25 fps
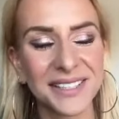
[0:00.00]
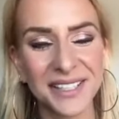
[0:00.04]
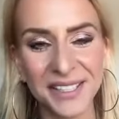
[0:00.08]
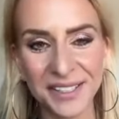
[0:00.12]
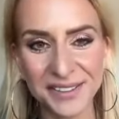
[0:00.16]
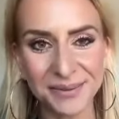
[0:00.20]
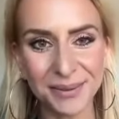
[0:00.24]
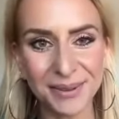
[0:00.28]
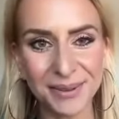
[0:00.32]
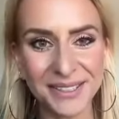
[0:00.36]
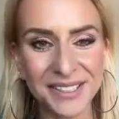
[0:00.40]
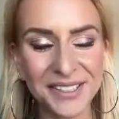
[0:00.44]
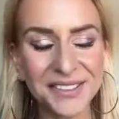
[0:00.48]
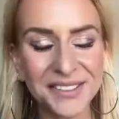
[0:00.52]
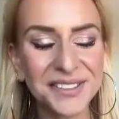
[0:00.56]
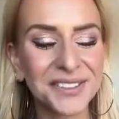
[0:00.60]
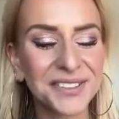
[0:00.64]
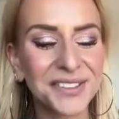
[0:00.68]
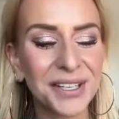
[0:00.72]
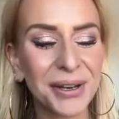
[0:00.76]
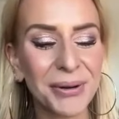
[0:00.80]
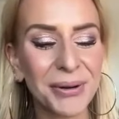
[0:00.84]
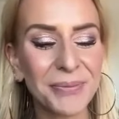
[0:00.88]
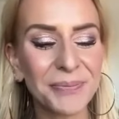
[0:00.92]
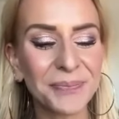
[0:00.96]
is what it is.
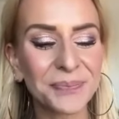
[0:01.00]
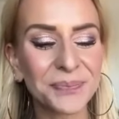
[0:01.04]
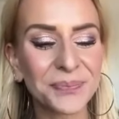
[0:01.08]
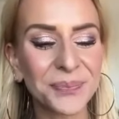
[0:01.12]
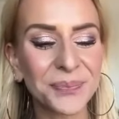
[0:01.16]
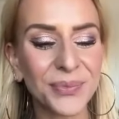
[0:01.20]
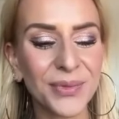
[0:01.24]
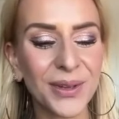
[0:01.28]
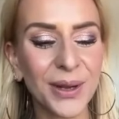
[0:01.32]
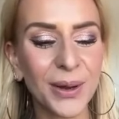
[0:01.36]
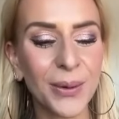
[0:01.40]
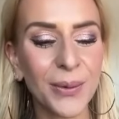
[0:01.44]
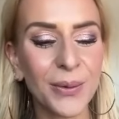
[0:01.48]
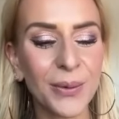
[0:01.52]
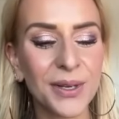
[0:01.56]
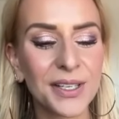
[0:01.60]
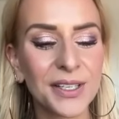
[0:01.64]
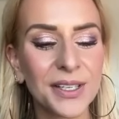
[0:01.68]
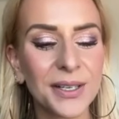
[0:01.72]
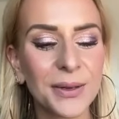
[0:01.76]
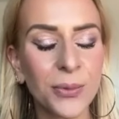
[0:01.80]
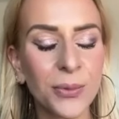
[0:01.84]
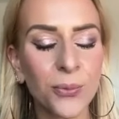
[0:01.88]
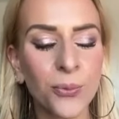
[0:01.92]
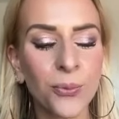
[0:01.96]
So
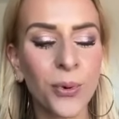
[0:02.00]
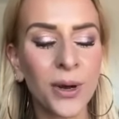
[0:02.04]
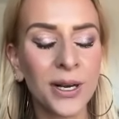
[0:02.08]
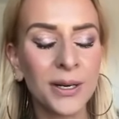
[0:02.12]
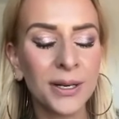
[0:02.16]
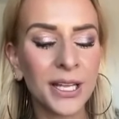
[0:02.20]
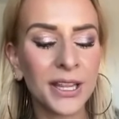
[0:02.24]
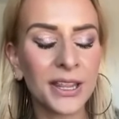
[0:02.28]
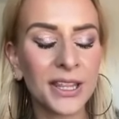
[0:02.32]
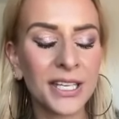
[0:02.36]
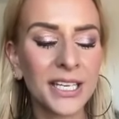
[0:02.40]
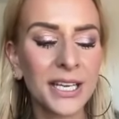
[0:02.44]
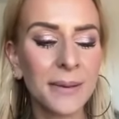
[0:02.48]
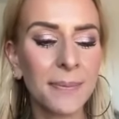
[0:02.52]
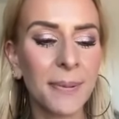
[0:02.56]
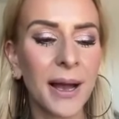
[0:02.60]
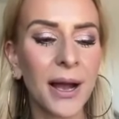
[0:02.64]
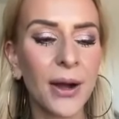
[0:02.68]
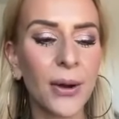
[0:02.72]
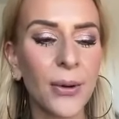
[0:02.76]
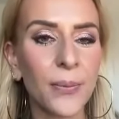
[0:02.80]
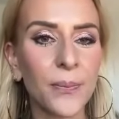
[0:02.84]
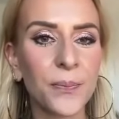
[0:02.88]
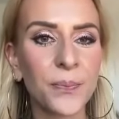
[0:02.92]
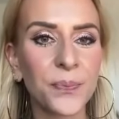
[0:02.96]
when I think
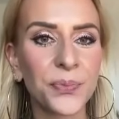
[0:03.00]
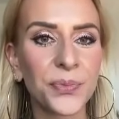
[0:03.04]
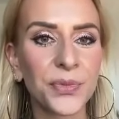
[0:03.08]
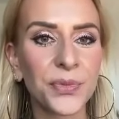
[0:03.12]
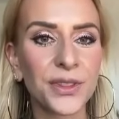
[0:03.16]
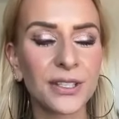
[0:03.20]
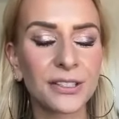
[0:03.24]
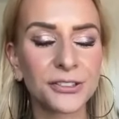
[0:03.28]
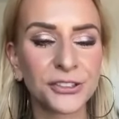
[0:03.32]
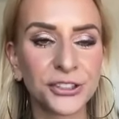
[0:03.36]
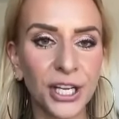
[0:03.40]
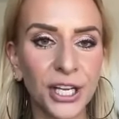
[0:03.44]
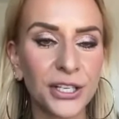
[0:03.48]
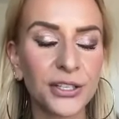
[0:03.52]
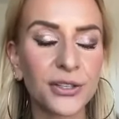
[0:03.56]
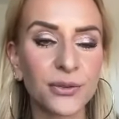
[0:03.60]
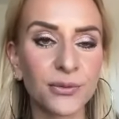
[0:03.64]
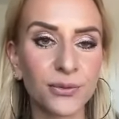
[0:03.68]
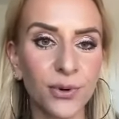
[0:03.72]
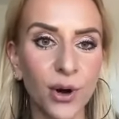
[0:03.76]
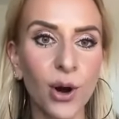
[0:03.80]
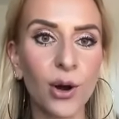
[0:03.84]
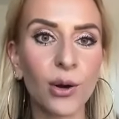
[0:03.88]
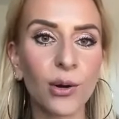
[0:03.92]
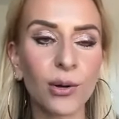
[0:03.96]
about the gender
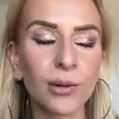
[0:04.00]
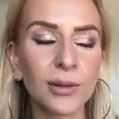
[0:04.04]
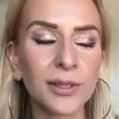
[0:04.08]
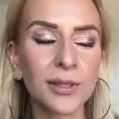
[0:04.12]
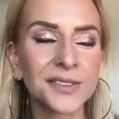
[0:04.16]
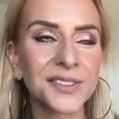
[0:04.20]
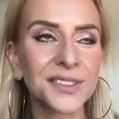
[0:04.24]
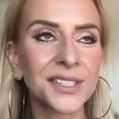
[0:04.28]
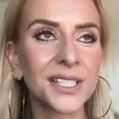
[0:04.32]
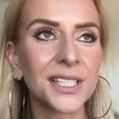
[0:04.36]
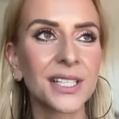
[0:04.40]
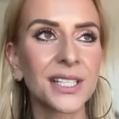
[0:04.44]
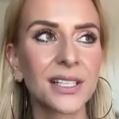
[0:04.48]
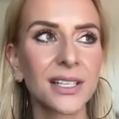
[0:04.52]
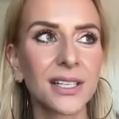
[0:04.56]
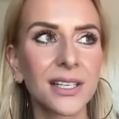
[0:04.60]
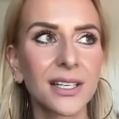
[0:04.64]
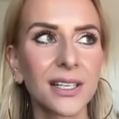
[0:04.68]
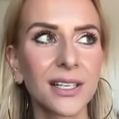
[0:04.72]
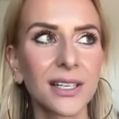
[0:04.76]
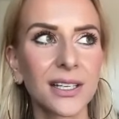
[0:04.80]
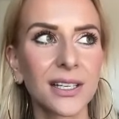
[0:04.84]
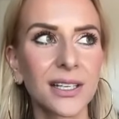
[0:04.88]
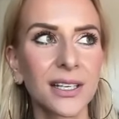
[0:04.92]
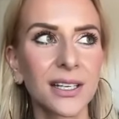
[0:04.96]
roles,
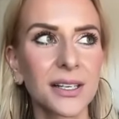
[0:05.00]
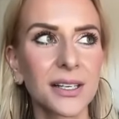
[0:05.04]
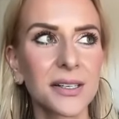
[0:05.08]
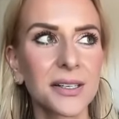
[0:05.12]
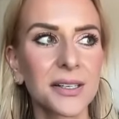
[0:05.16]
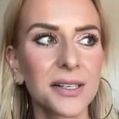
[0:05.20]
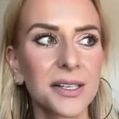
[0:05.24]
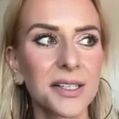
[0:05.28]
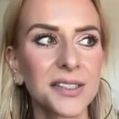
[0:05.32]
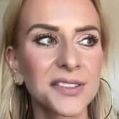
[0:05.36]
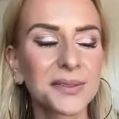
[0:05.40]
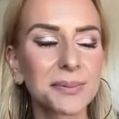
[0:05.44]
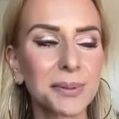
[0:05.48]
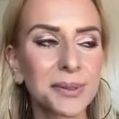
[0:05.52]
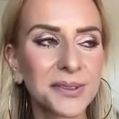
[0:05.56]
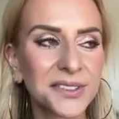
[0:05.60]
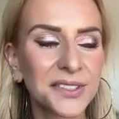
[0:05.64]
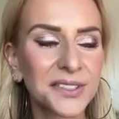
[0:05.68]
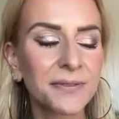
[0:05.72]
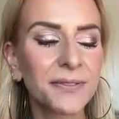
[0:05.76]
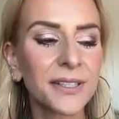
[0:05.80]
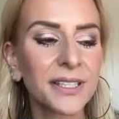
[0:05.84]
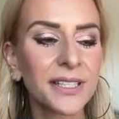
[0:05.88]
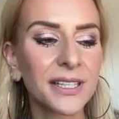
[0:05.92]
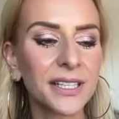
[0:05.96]

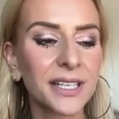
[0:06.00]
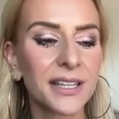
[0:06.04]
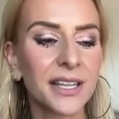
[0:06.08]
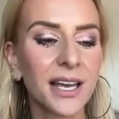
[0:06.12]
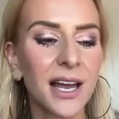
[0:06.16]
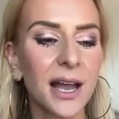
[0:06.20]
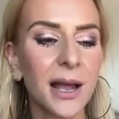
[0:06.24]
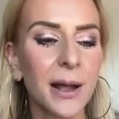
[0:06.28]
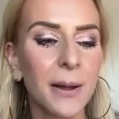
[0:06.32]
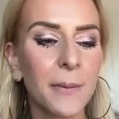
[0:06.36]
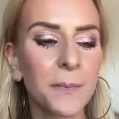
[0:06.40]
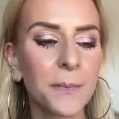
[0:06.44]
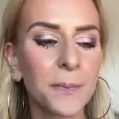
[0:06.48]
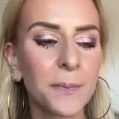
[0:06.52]
specifically there,